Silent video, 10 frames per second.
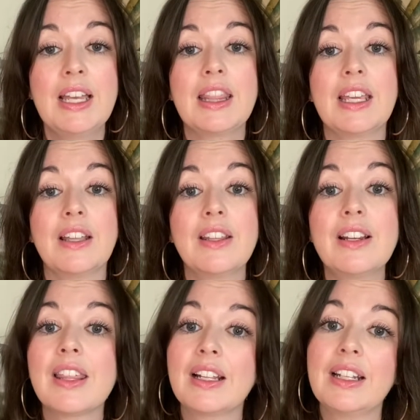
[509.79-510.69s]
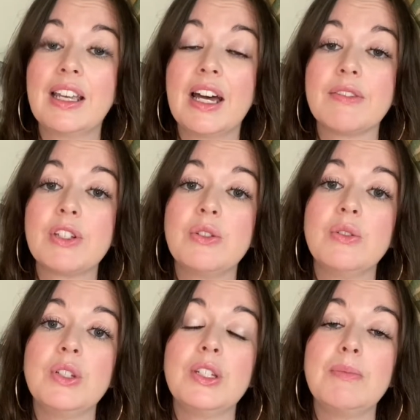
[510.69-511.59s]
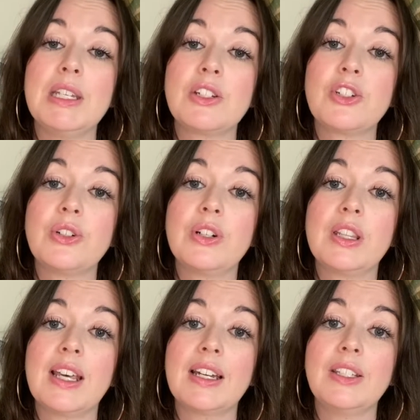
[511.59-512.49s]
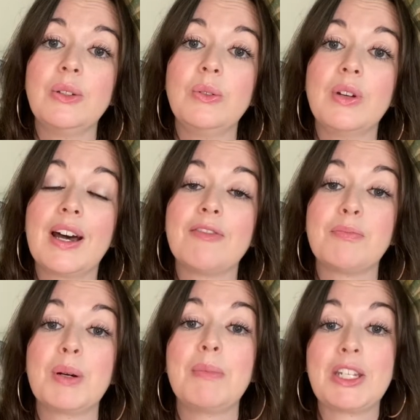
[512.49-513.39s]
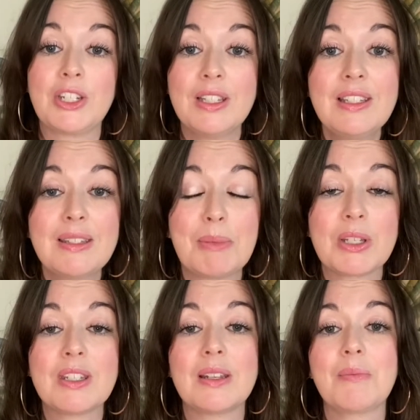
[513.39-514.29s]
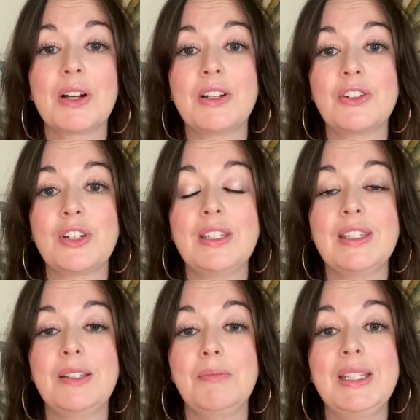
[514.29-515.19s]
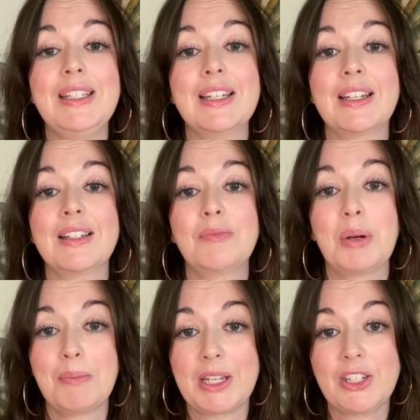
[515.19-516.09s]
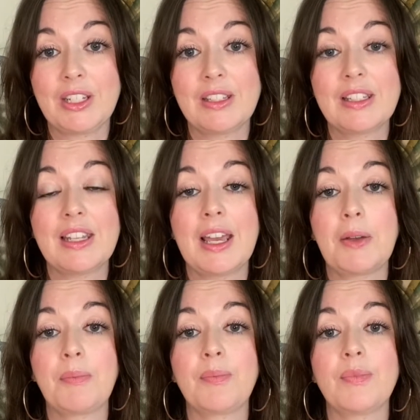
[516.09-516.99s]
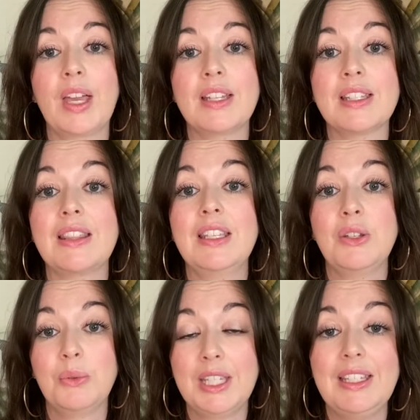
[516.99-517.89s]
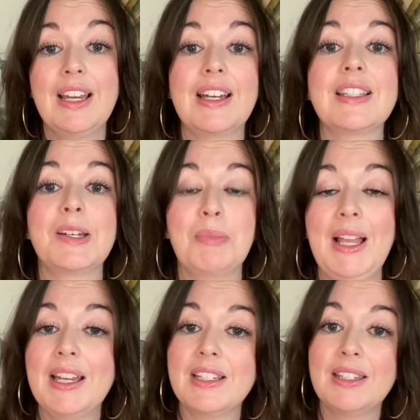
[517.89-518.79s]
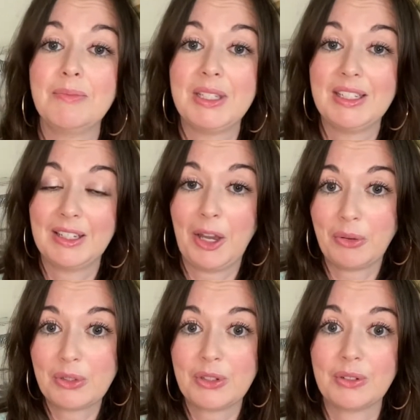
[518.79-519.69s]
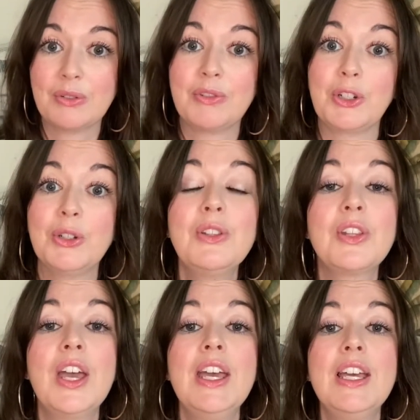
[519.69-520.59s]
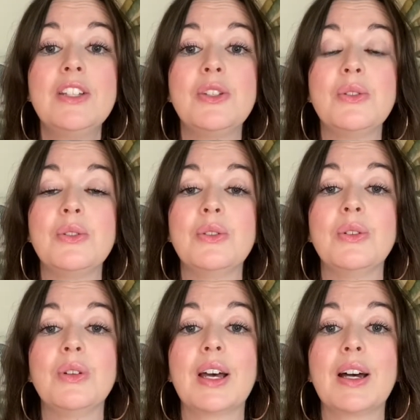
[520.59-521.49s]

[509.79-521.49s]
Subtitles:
The other thing that you have to do is make sure that you have permissions, because some countries need media permissions, and in the UAE I had to apply to the Media Council for Youth to